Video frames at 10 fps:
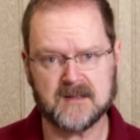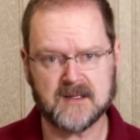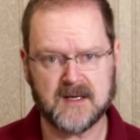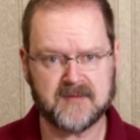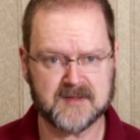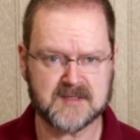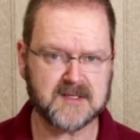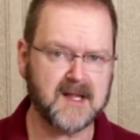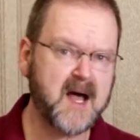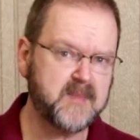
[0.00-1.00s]
They have a
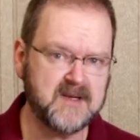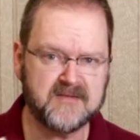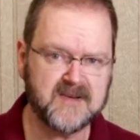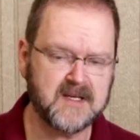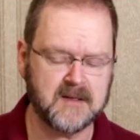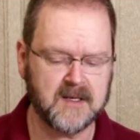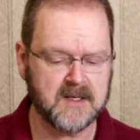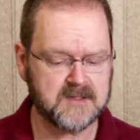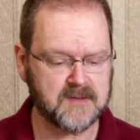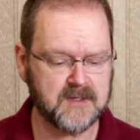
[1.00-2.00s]
sloppy fit,
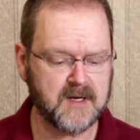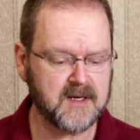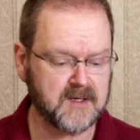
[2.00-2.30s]
so they're not